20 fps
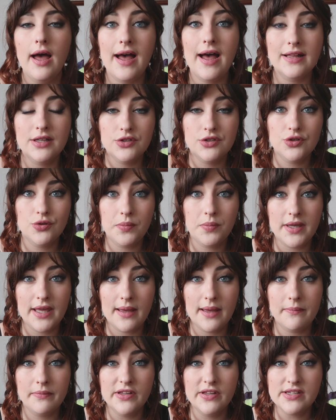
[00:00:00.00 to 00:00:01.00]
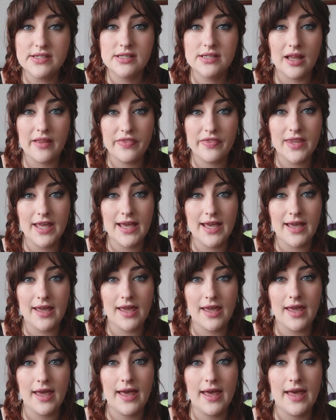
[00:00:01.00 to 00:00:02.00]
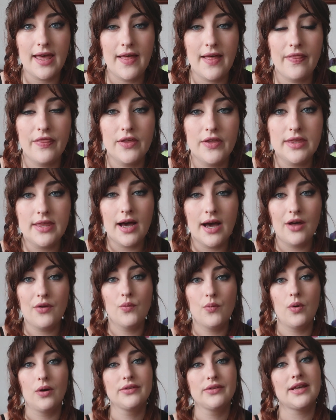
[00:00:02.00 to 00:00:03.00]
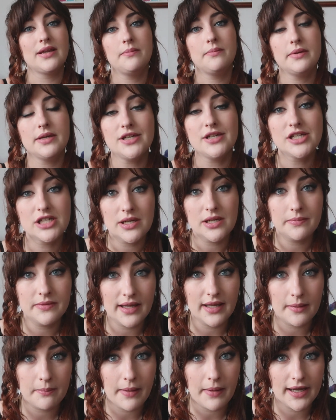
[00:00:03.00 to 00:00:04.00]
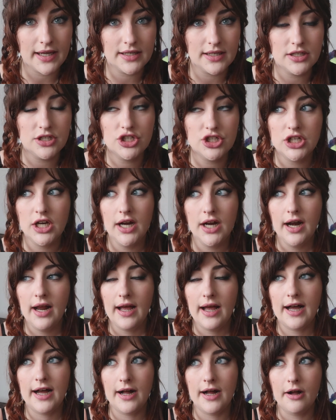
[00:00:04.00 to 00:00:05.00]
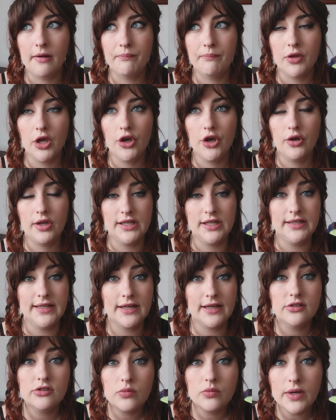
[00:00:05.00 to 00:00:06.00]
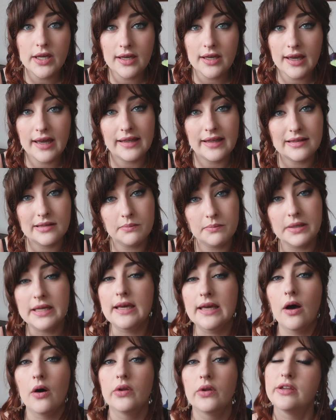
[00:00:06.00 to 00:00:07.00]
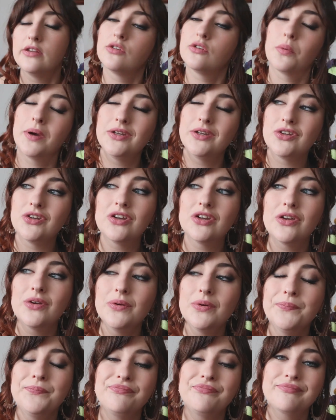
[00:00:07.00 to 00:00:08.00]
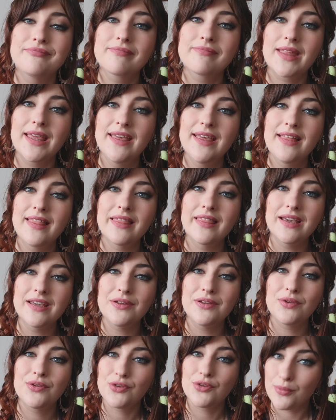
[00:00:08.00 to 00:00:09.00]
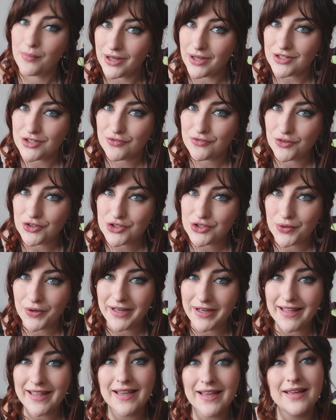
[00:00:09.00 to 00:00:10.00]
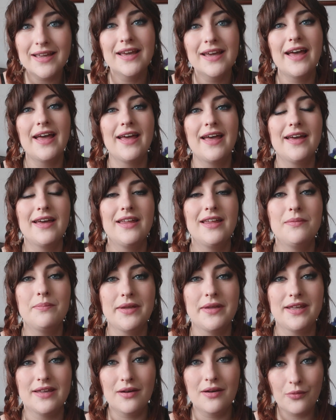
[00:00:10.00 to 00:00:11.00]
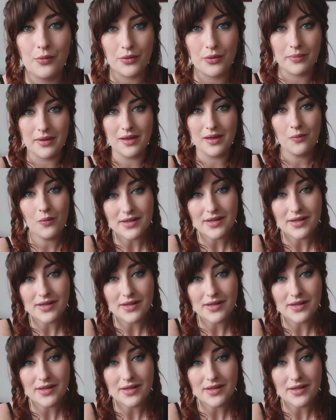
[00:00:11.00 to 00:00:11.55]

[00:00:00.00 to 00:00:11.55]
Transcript: at 2 p.m. this Sunday, and the yarn will then be shipped and packaged early next week and be on its way to you. Thank you so much for joining and be here with me